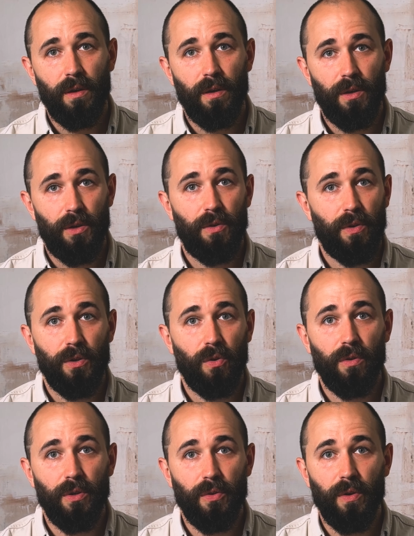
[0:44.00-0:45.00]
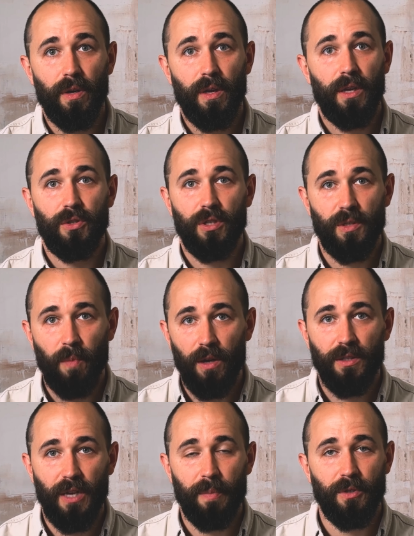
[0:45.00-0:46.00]
you can totally do it. It's just small
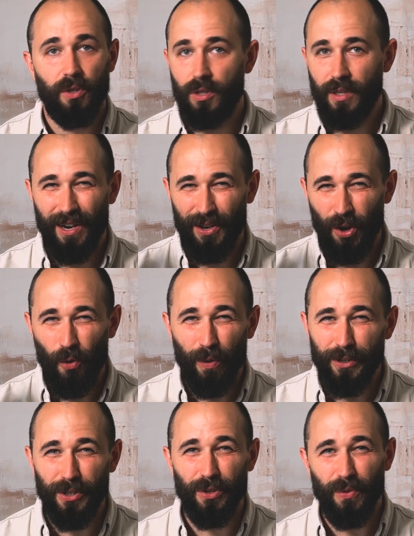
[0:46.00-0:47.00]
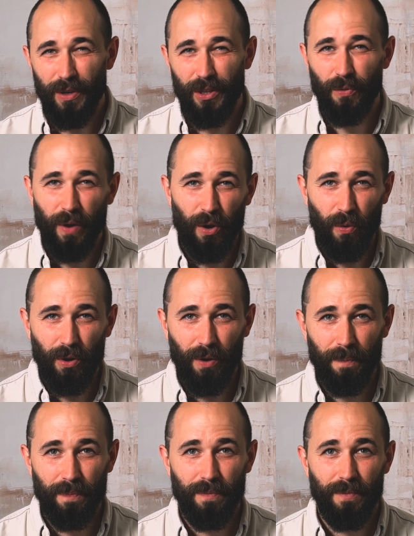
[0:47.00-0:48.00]
steps. You just got to know what to do and in the right order.
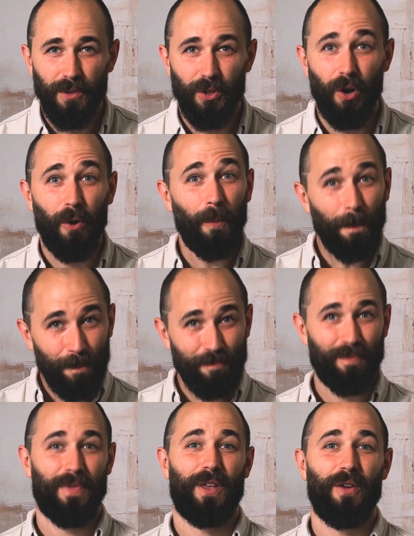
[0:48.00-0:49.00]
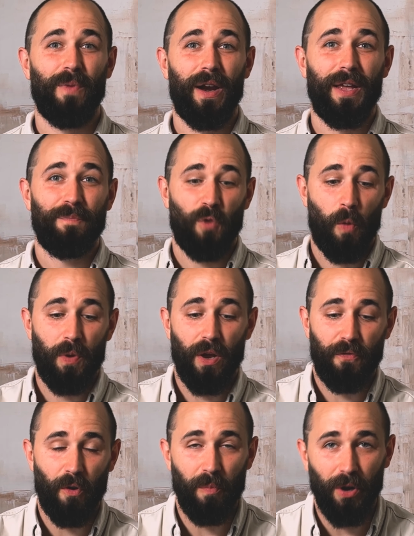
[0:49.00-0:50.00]
So get ready. Hope you got a
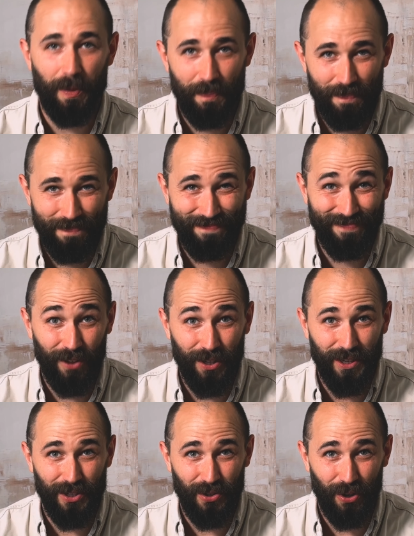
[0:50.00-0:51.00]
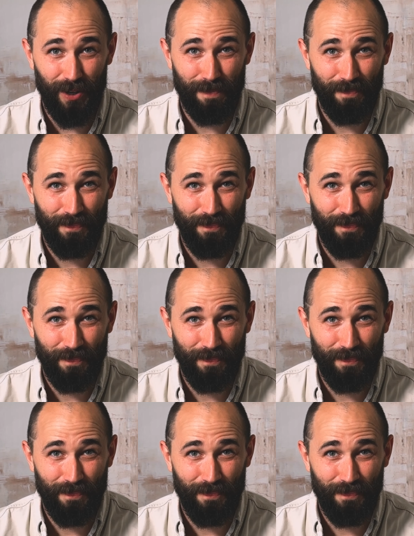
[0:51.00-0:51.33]
phone book. Let's get started.